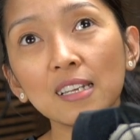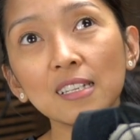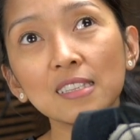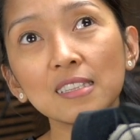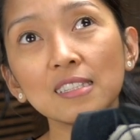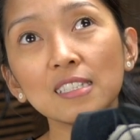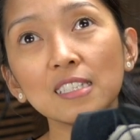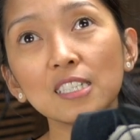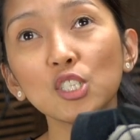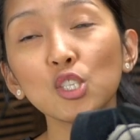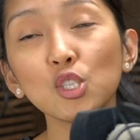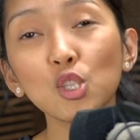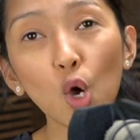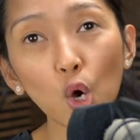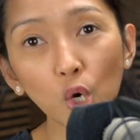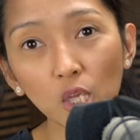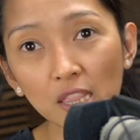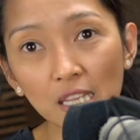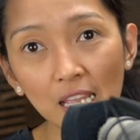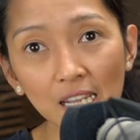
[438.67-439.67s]
that there's
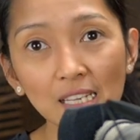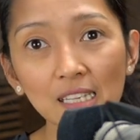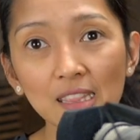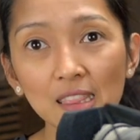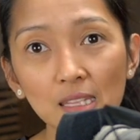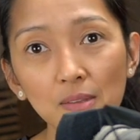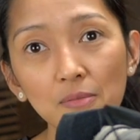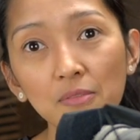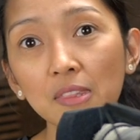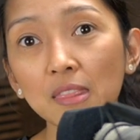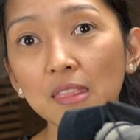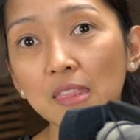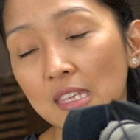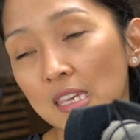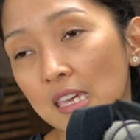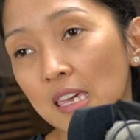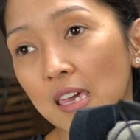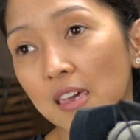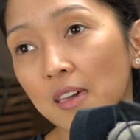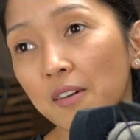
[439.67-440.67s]
no
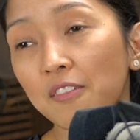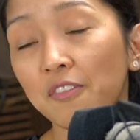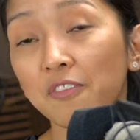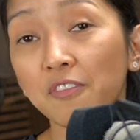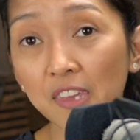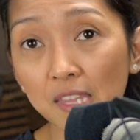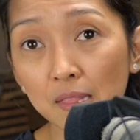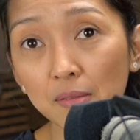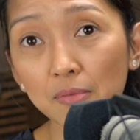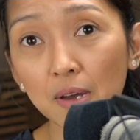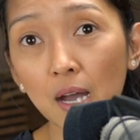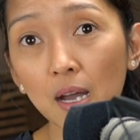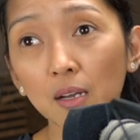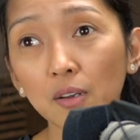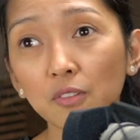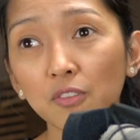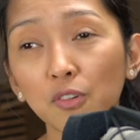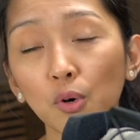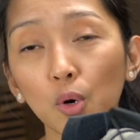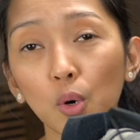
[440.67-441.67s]
negativity
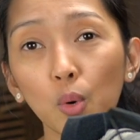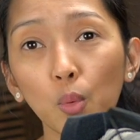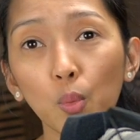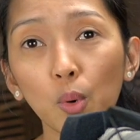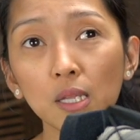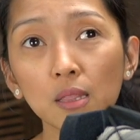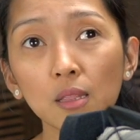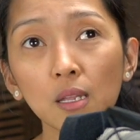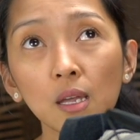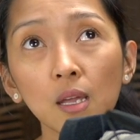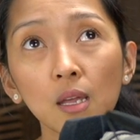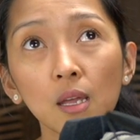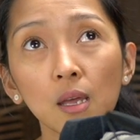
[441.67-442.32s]
feedback for what